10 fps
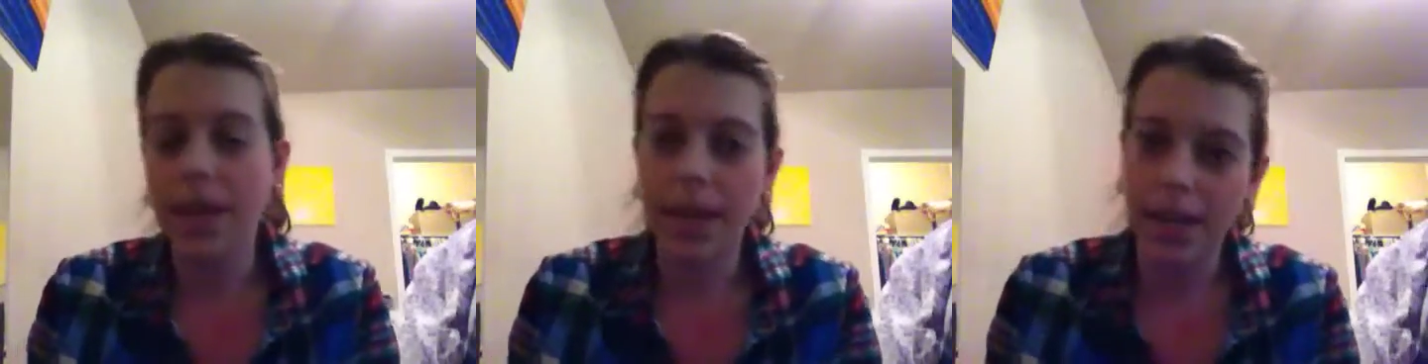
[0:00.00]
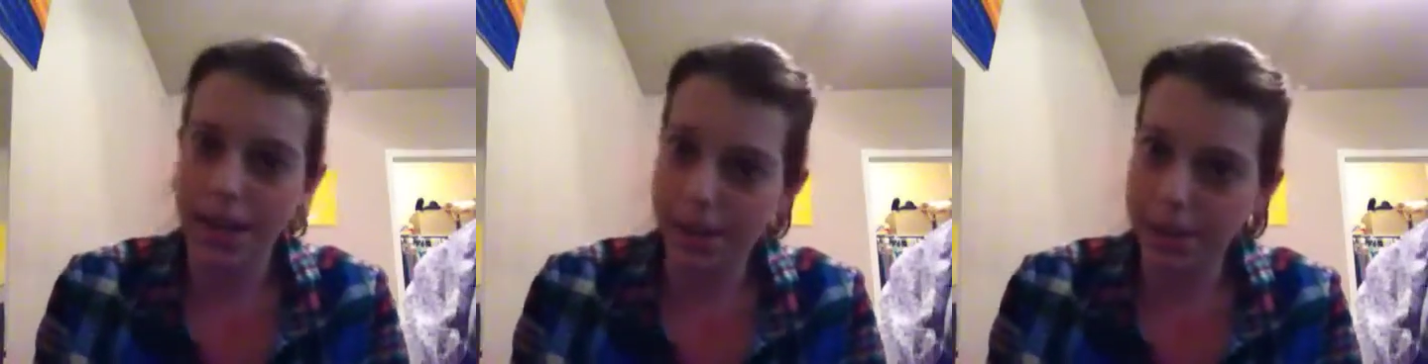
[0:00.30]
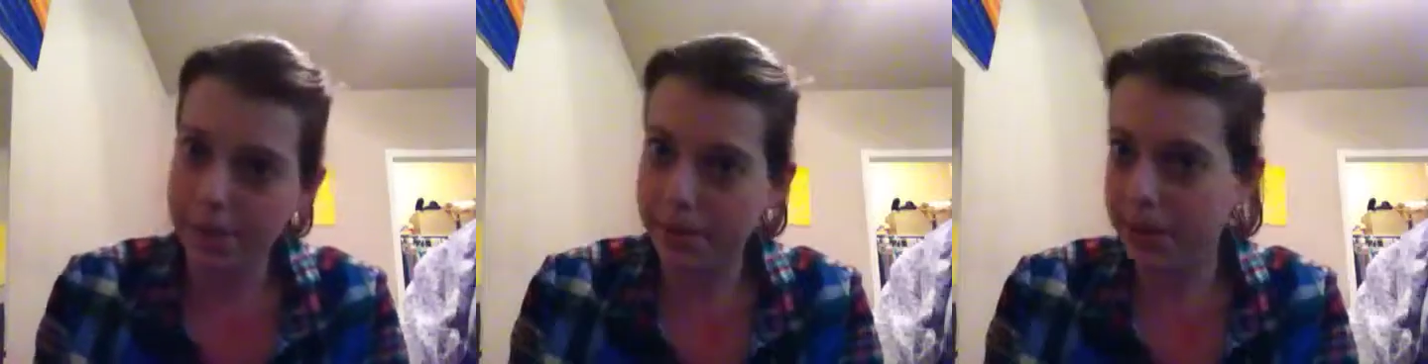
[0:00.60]

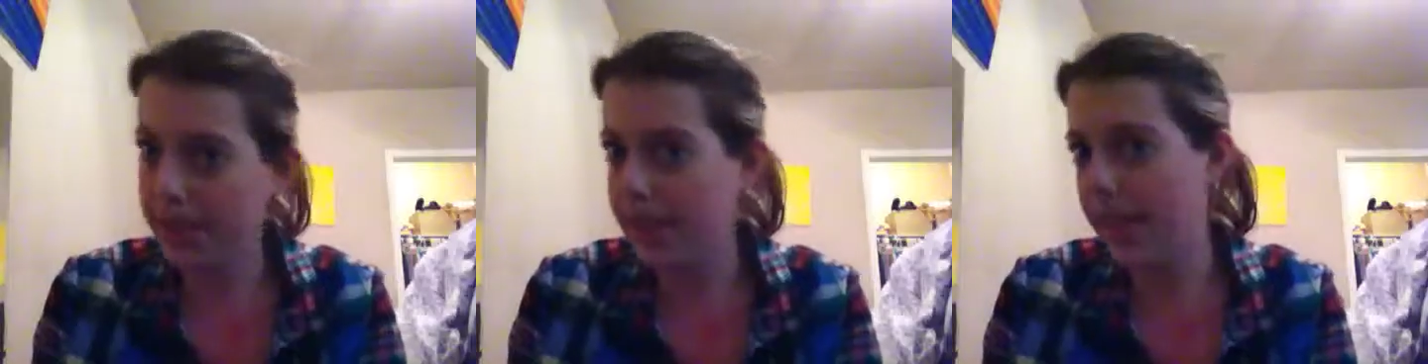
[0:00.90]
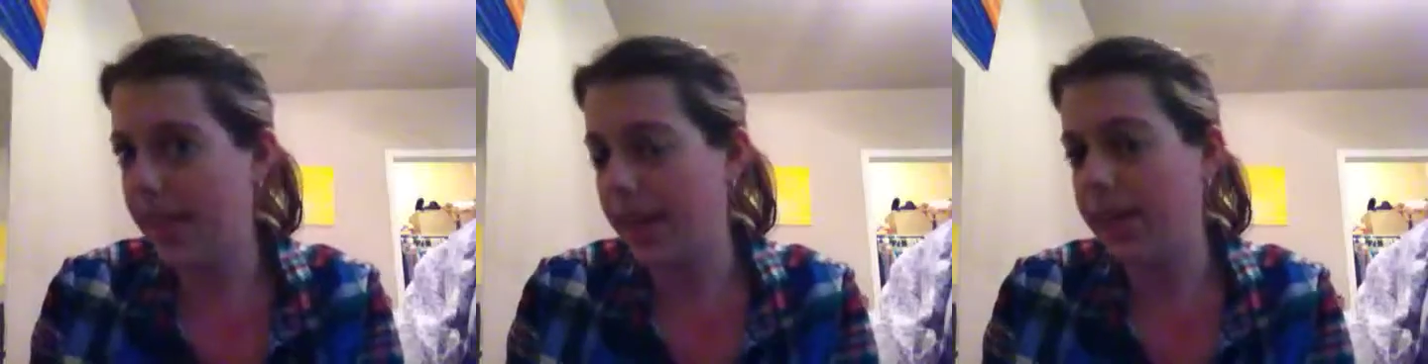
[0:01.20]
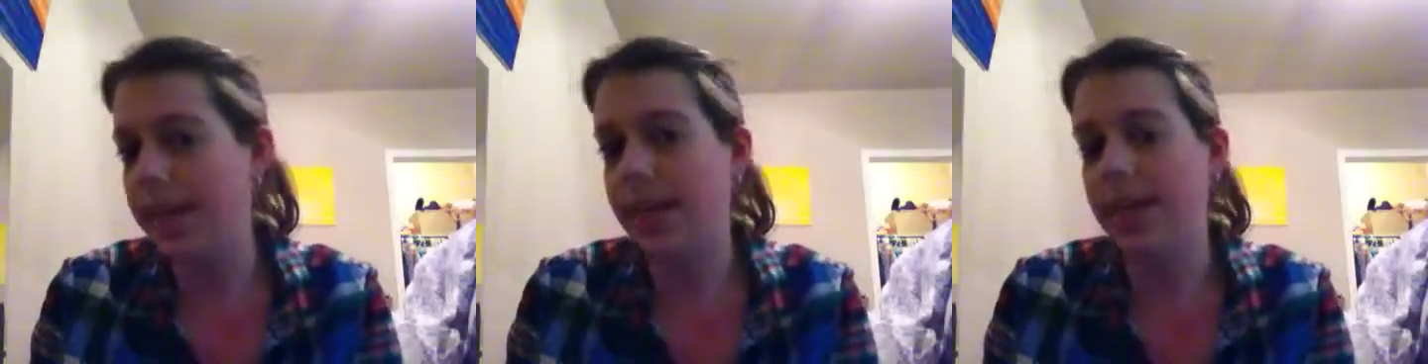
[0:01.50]
and you're pretty
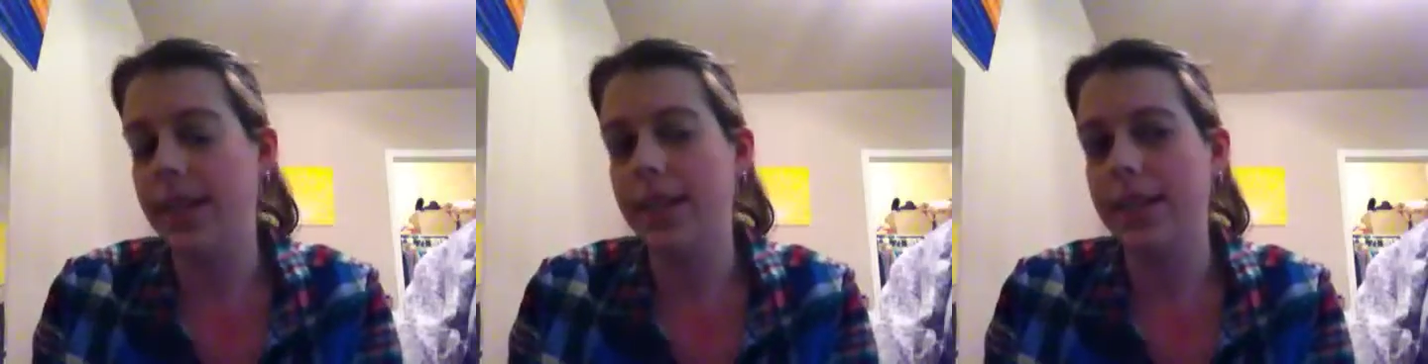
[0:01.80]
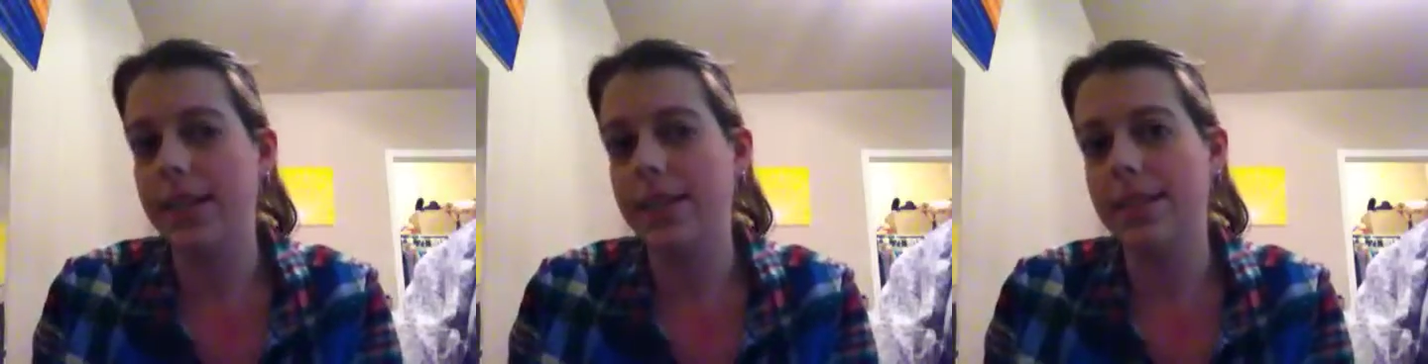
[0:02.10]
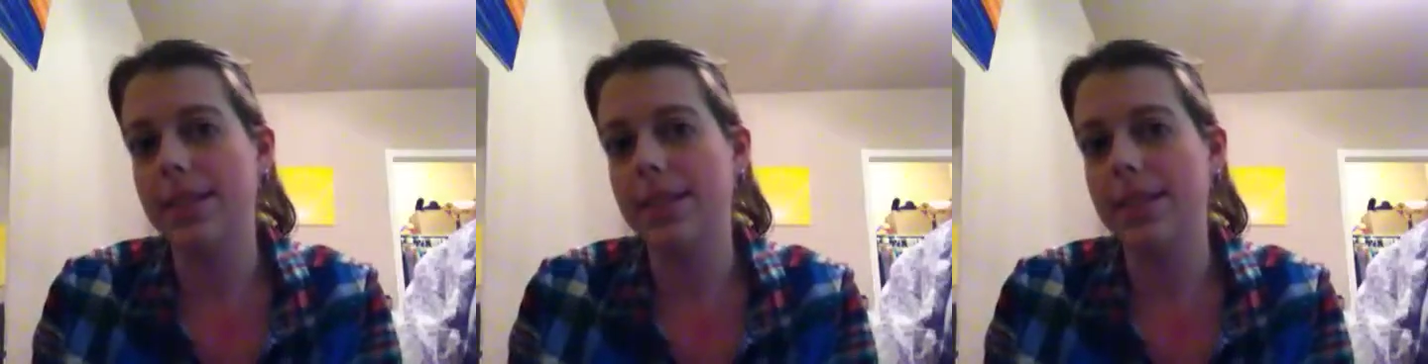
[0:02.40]
sad and